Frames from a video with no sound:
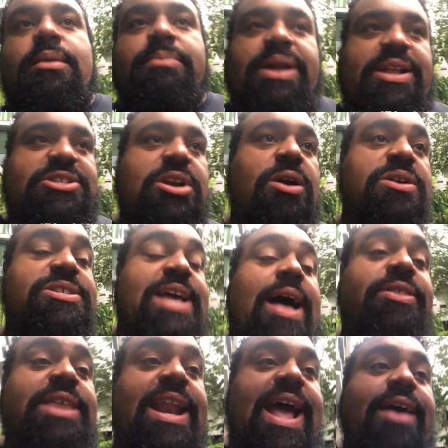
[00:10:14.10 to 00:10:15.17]
But it turns
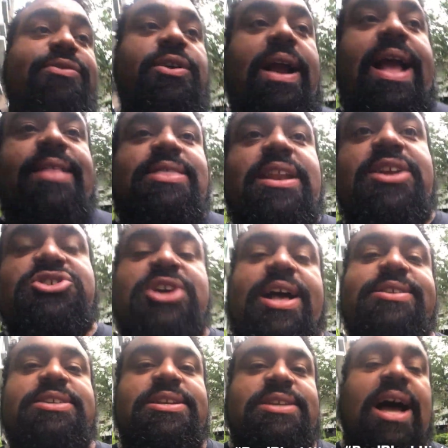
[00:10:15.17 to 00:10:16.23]
out that after Anthony
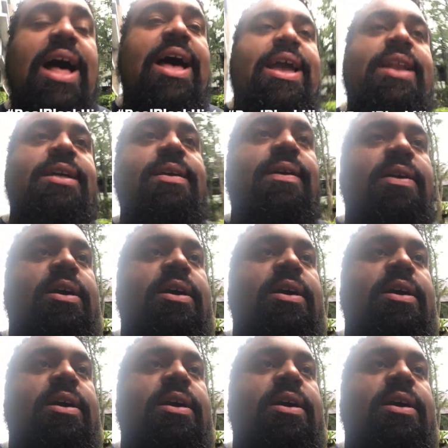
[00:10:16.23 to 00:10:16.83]
Johnson died,